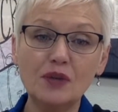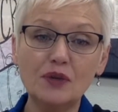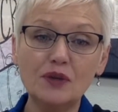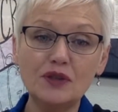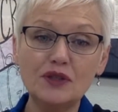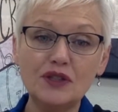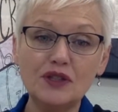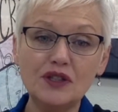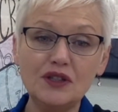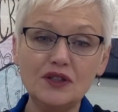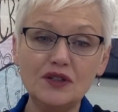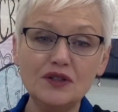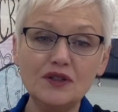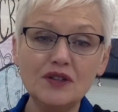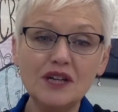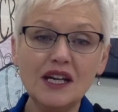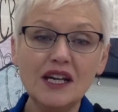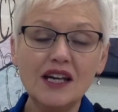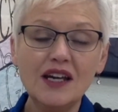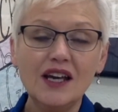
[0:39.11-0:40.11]
available to you
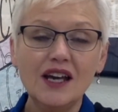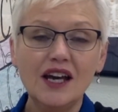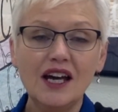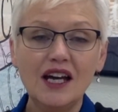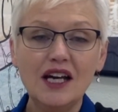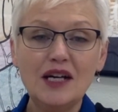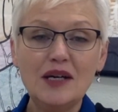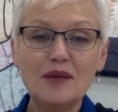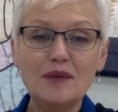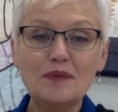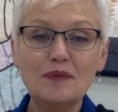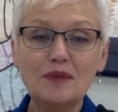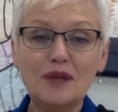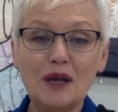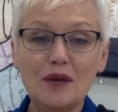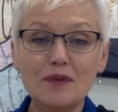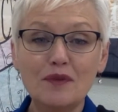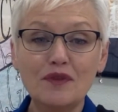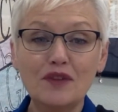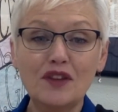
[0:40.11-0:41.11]

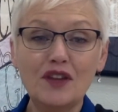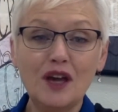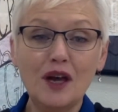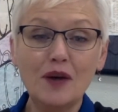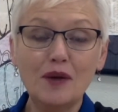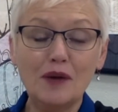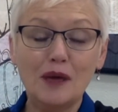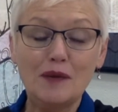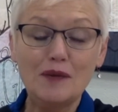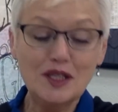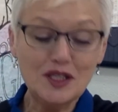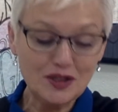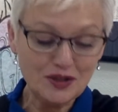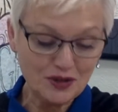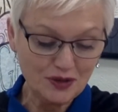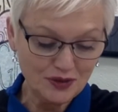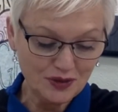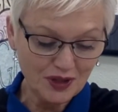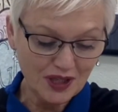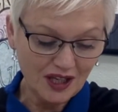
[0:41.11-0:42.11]
for the upcoming
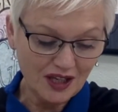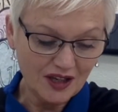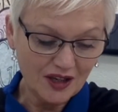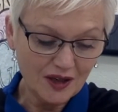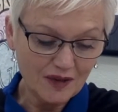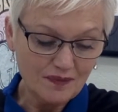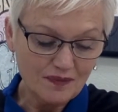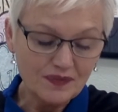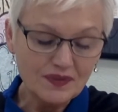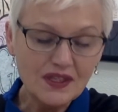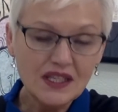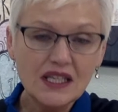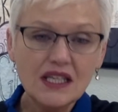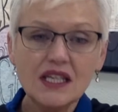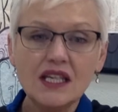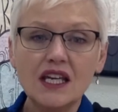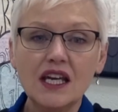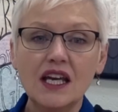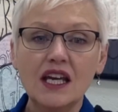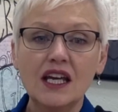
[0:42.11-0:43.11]
school year.
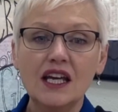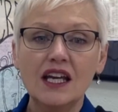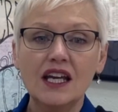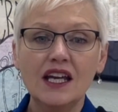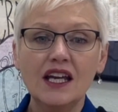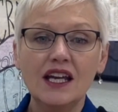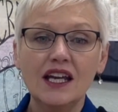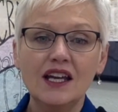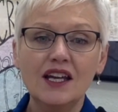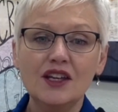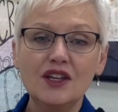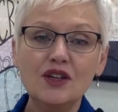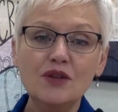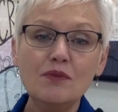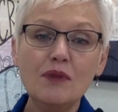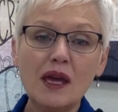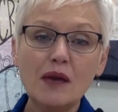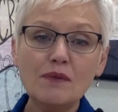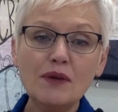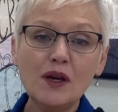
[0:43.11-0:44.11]
You
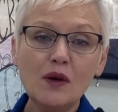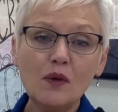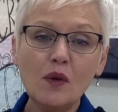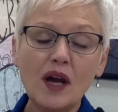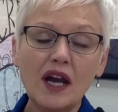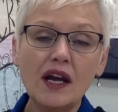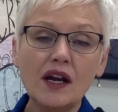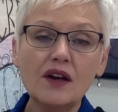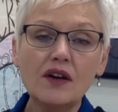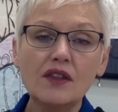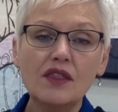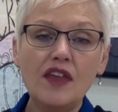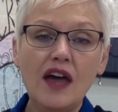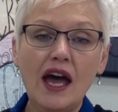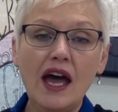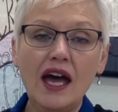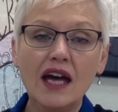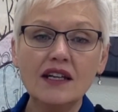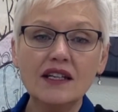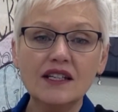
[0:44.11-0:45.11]
may be aware
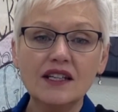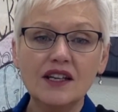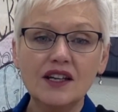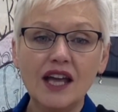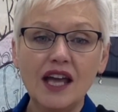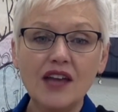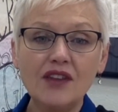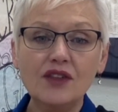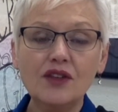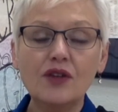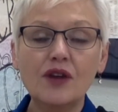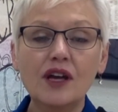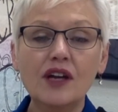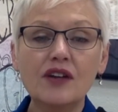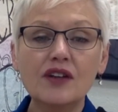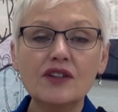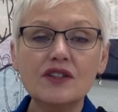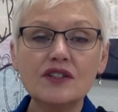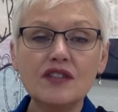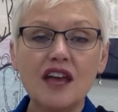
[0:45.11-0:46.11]
that 8th
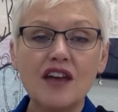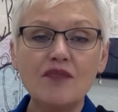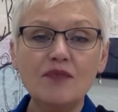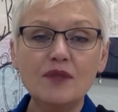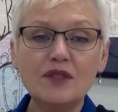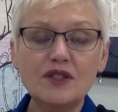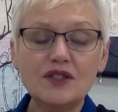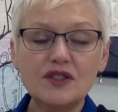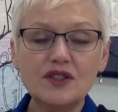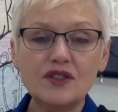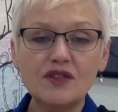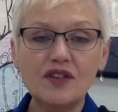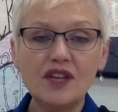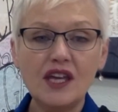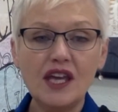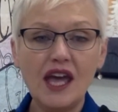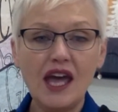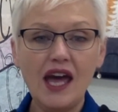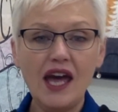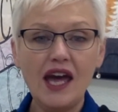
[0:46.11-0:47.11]
graders have been
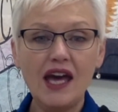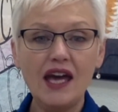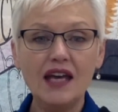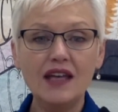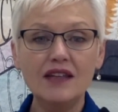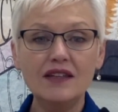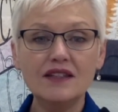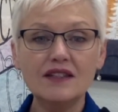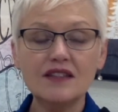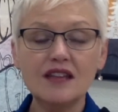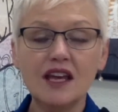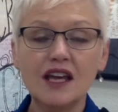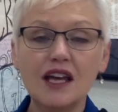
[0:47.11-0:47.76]
serving as